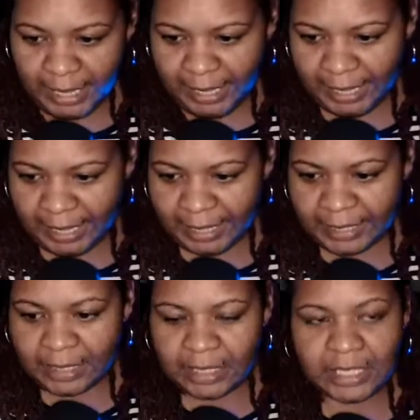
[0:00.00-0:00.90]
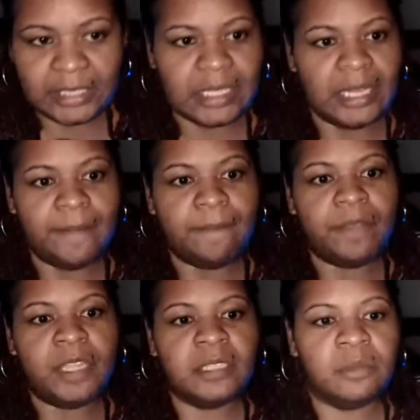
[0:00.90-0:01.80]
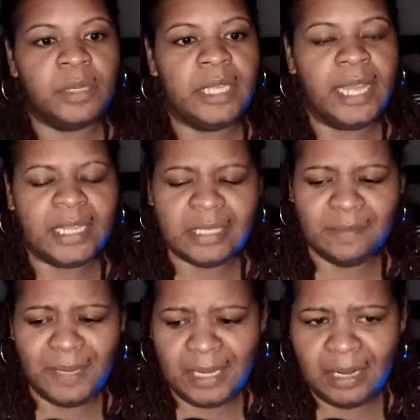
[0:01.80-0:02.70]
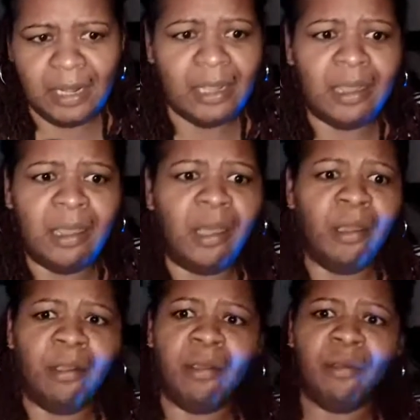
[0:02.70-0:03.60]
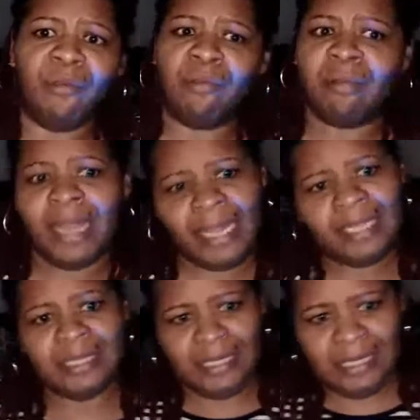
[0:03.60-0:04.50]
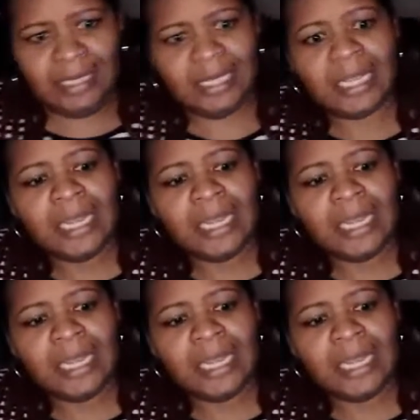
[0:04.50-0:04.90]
And listen, this week has been crazy.